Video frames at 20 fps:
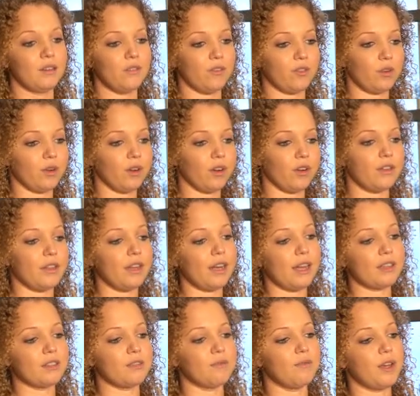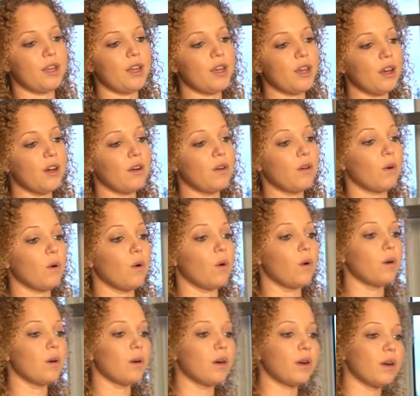for the next video
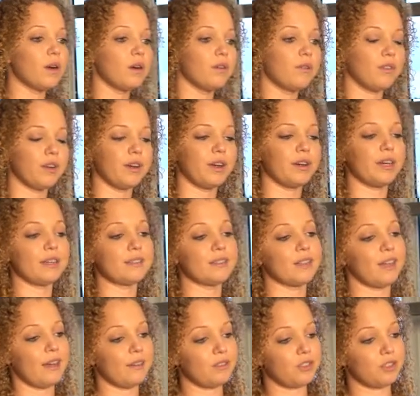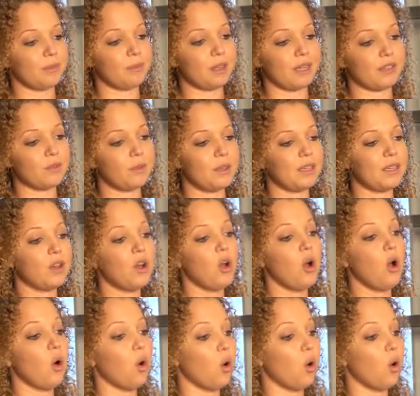or for your next live stream next week.